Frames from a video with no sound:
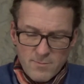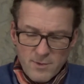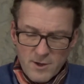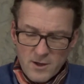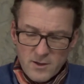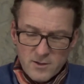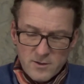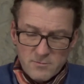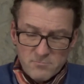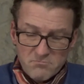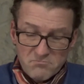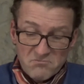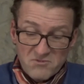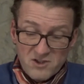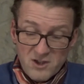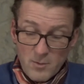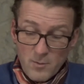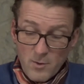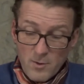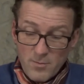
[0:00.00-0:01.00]
because
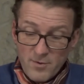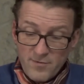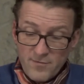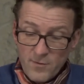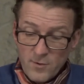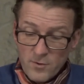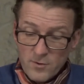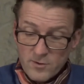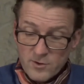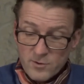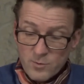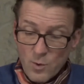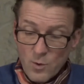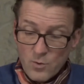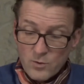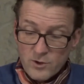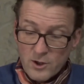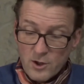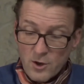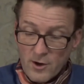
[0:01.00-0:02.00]
someone before us
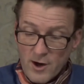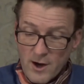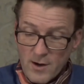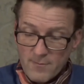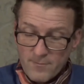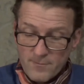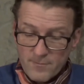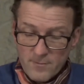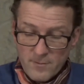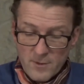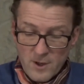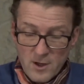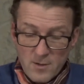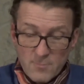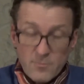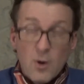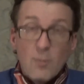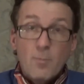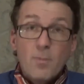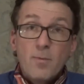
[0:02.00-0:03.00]
walked along it.
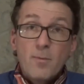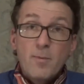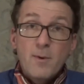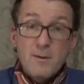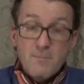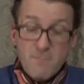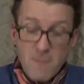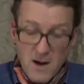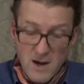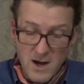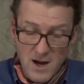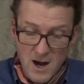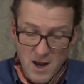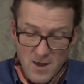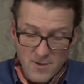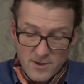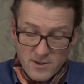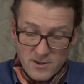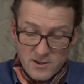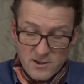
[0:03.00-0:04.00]
Probably many
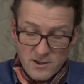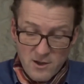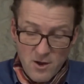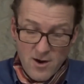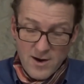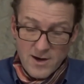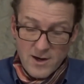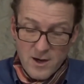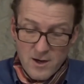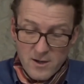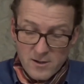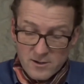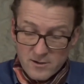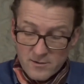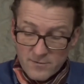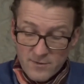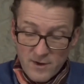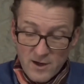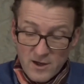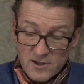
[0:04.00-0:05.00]
others like us
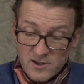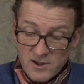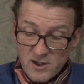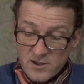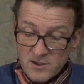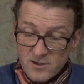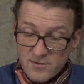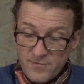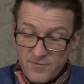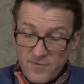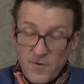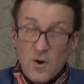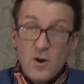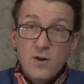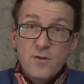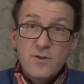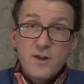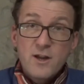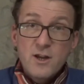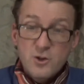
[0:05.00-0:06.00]
have since
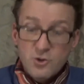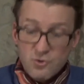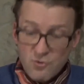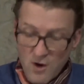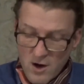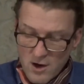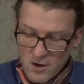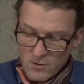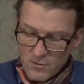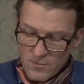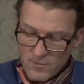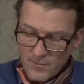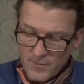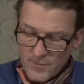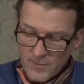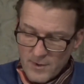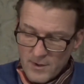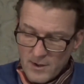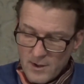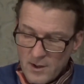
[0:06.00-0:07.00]
followed their trail.
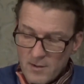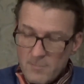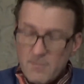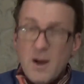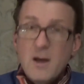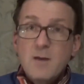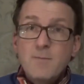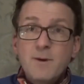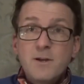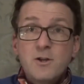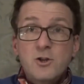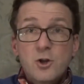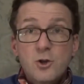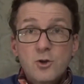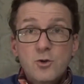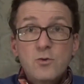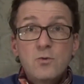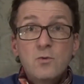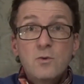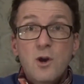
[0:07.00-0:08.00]
Maybe
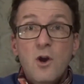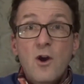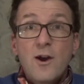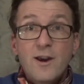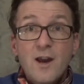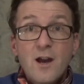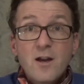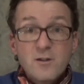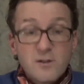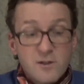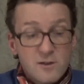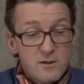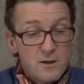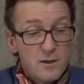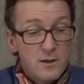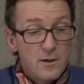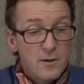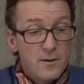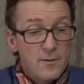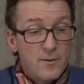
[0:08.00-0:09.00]
too, like us,
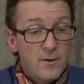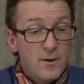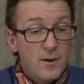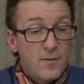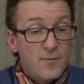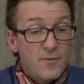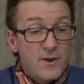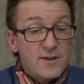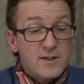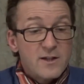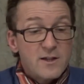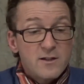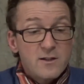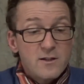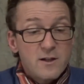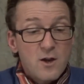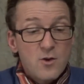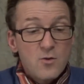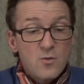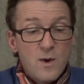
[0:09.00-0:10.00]
they didn't
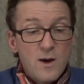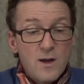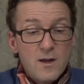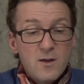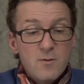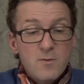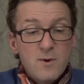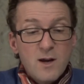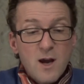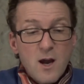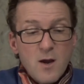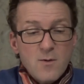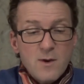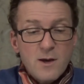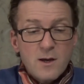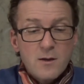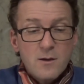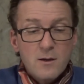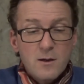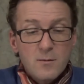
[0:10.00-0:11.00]
know where they were
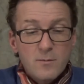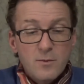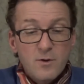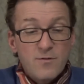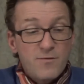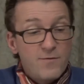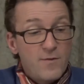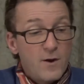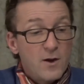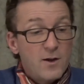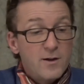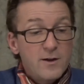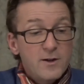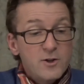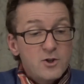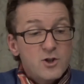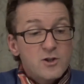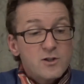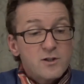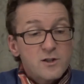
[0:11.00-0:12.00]
going, but followed
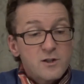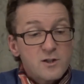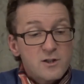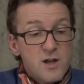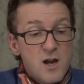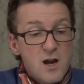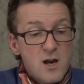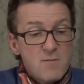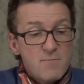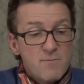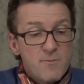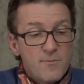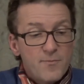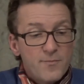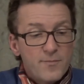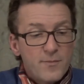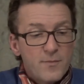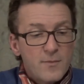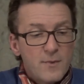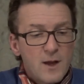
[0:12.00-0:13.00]
it just the same.
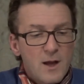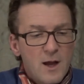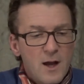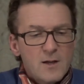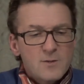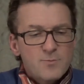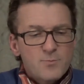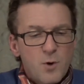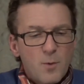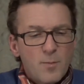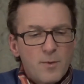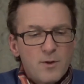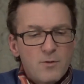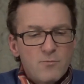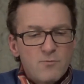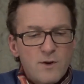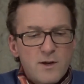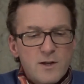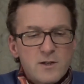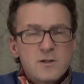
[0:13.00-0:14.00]
That's probably the
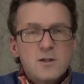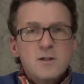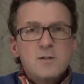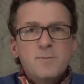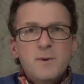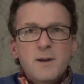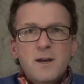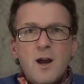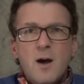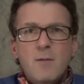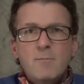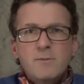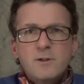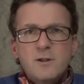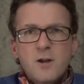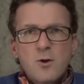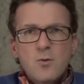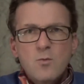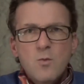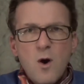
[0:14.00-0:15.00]
reason it's become
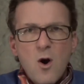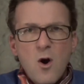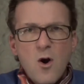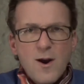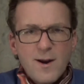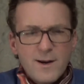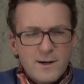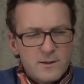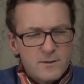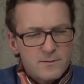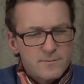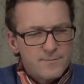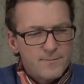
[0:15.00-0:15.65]
so wide."